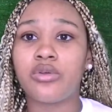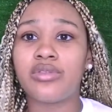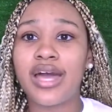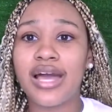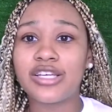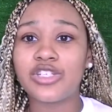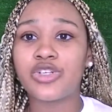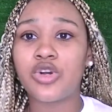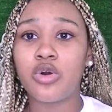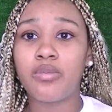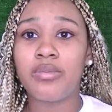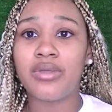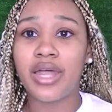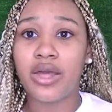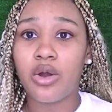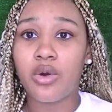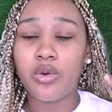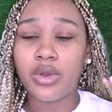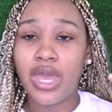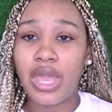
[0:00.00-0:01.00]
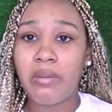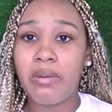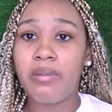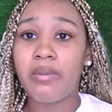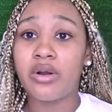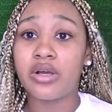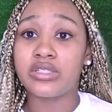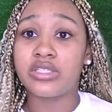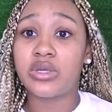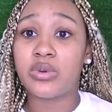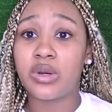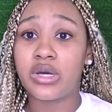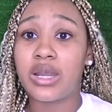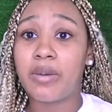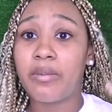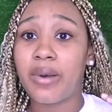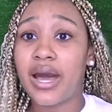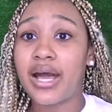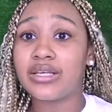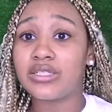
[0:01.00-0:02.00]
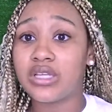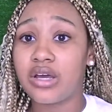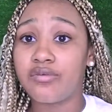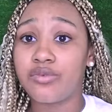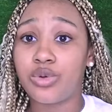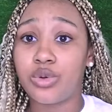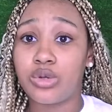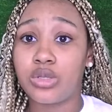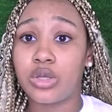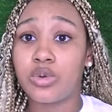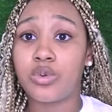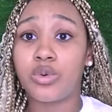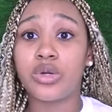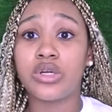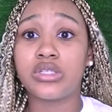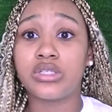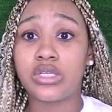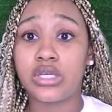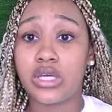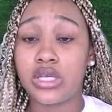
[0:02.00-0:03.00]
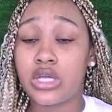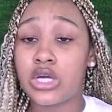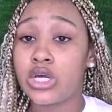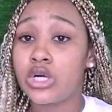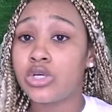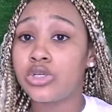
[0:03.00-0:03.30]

that showed me like, okay, people are still going to buy stuff during the quarantine.